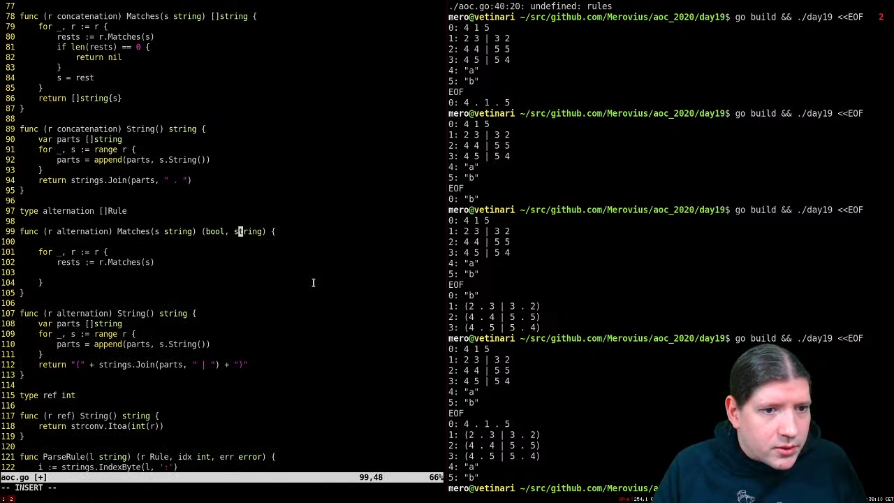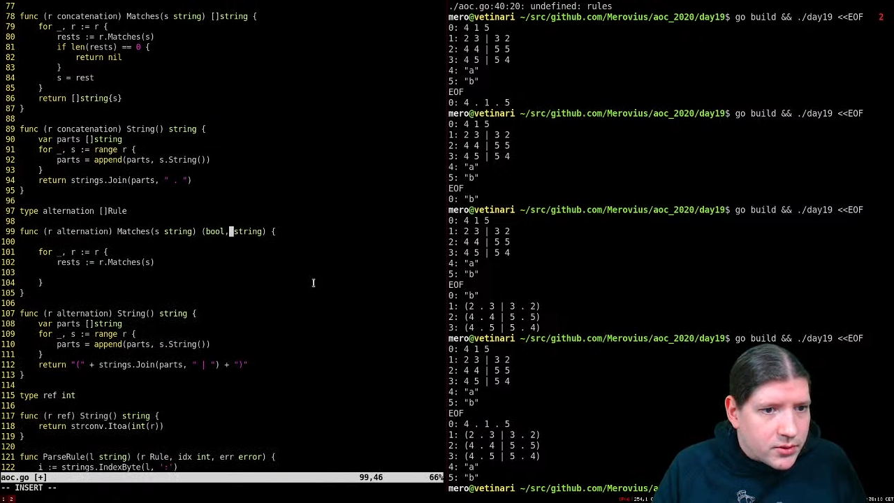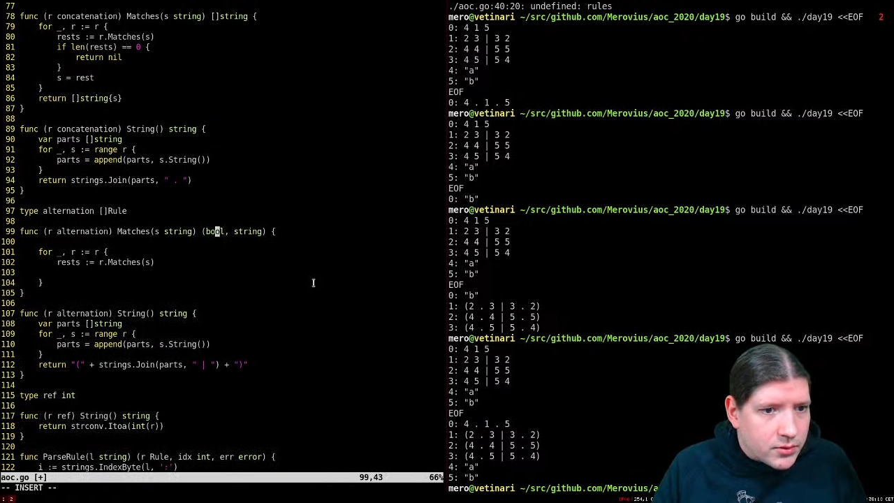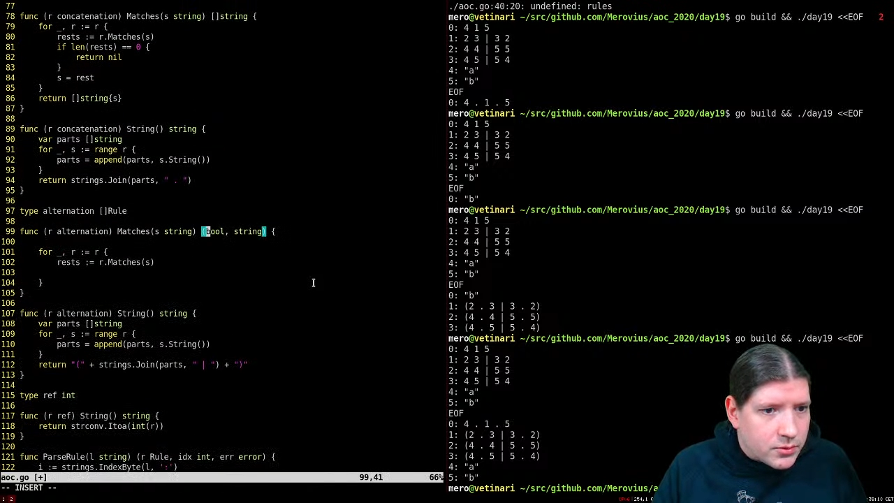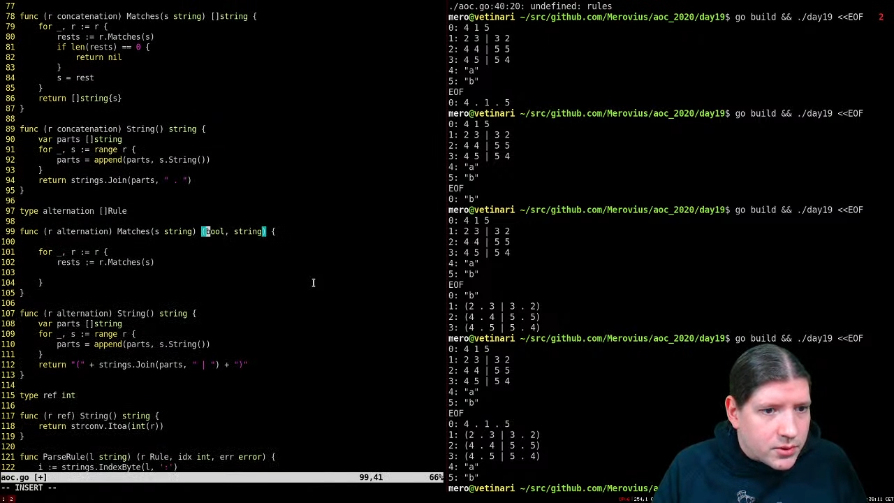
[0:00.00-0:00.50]

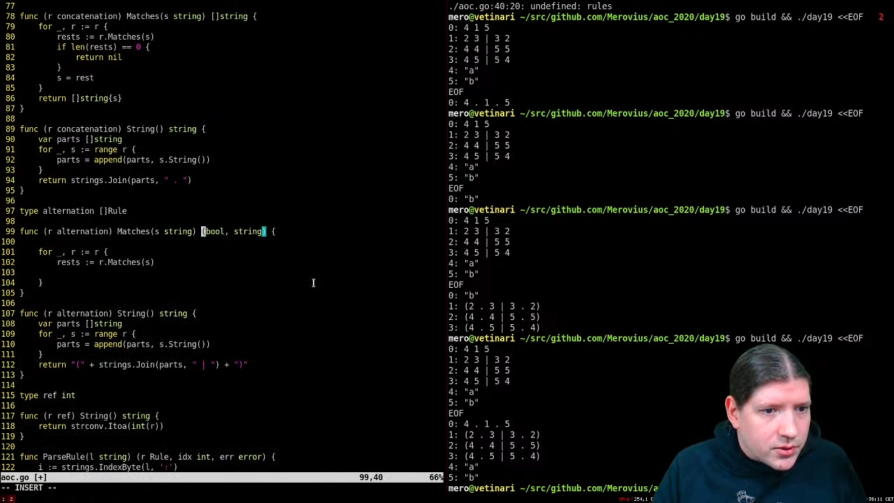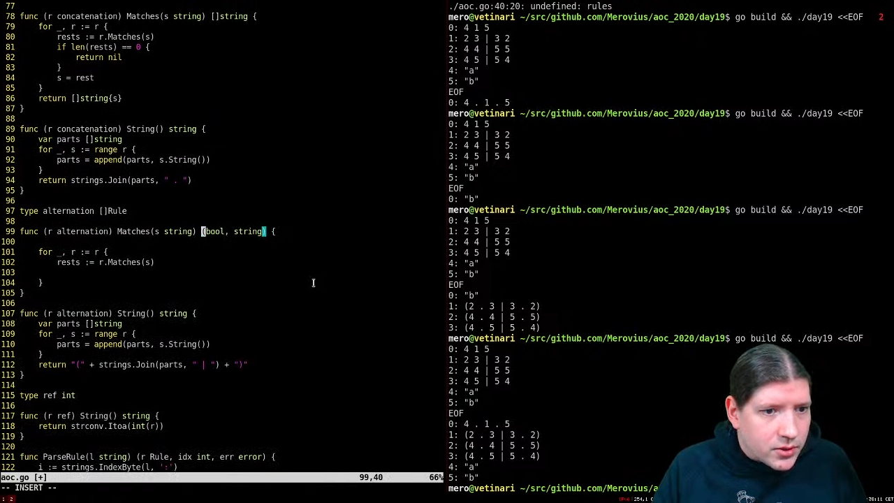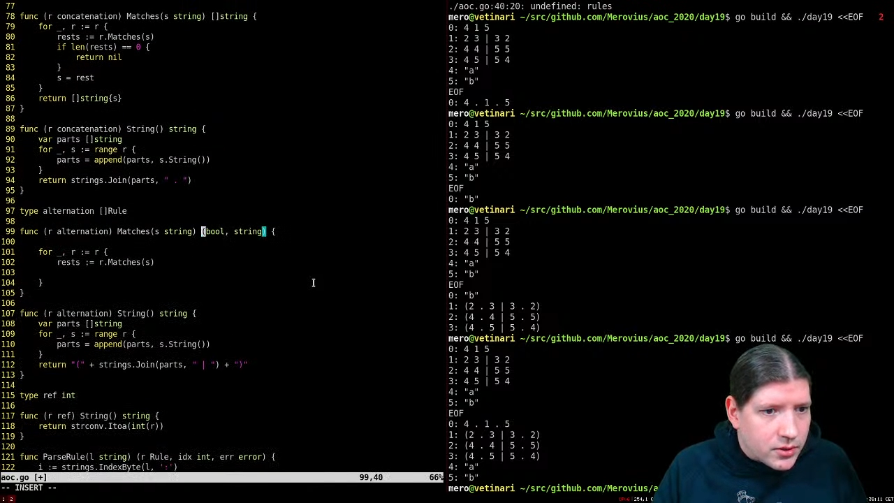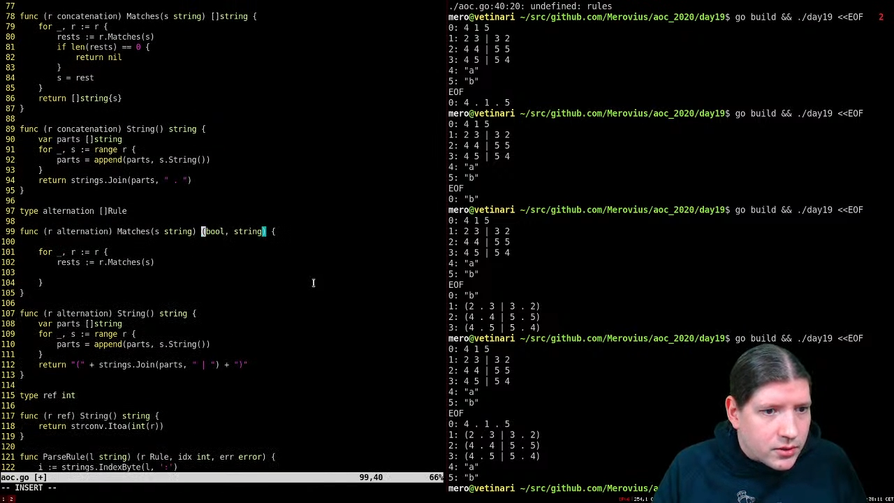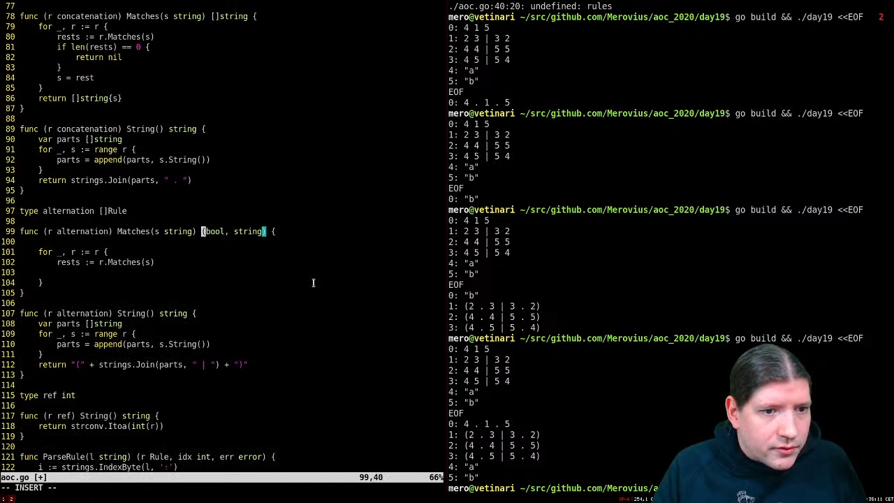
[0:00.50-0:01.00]
to
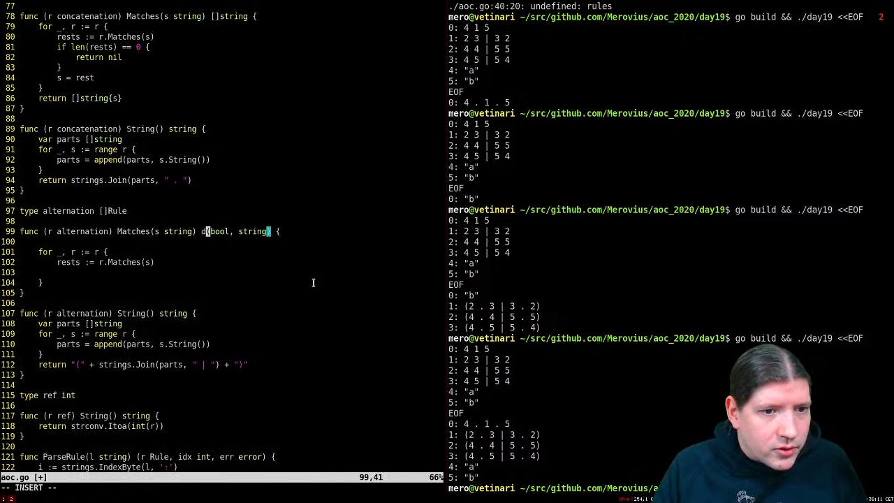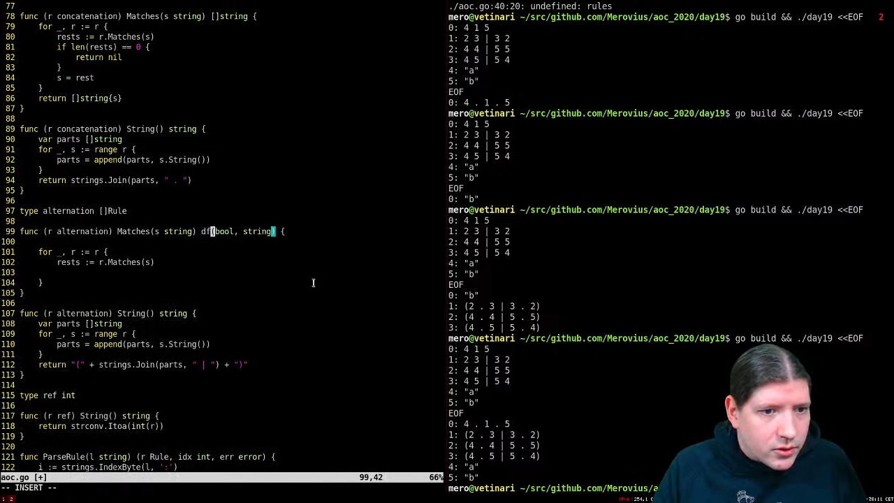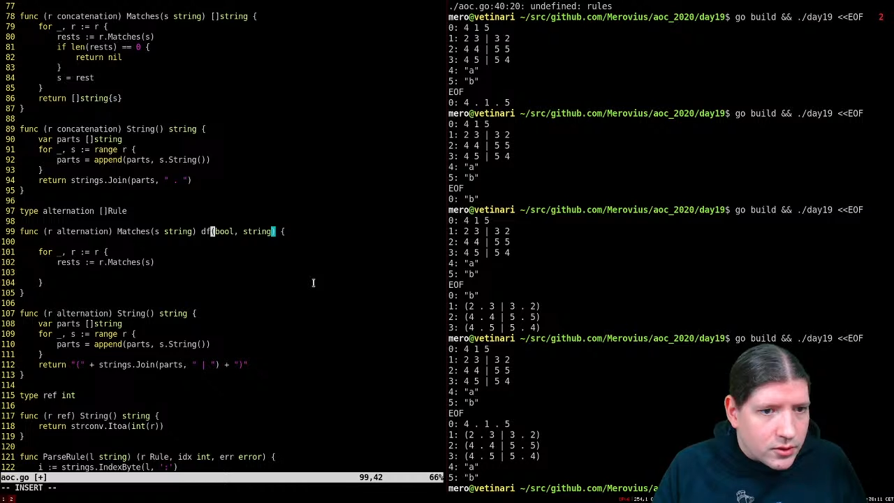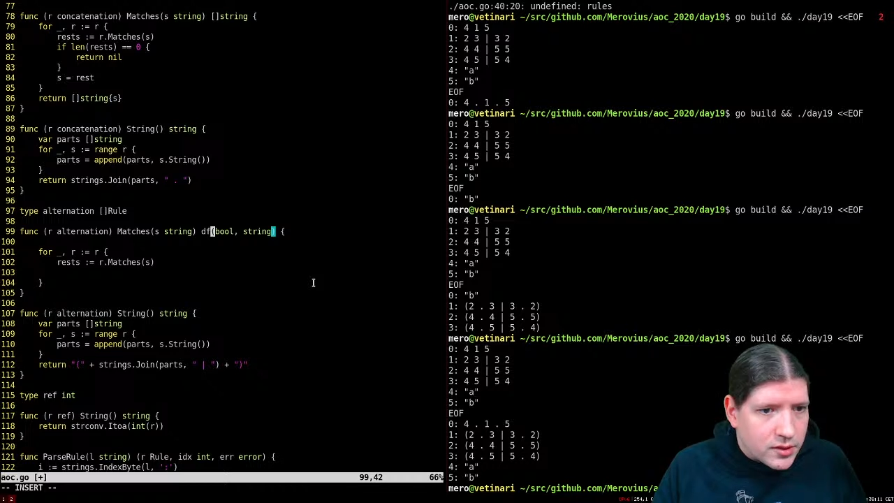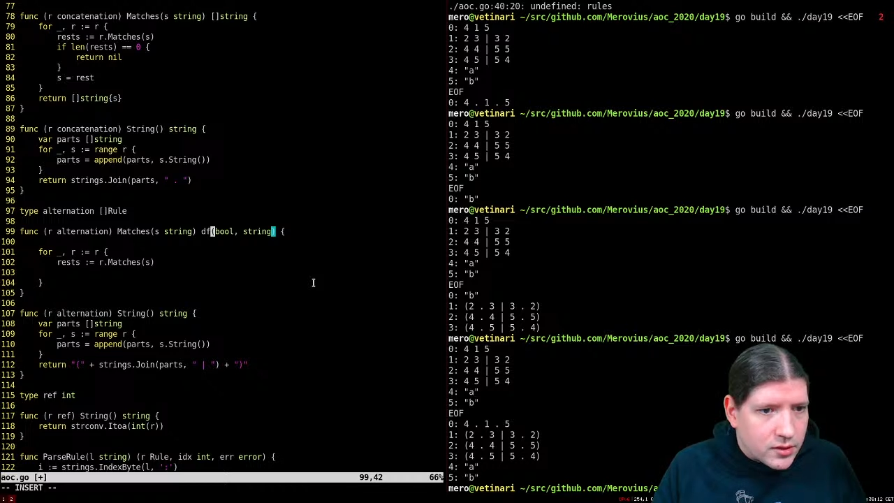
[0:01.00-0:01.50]
return, of course,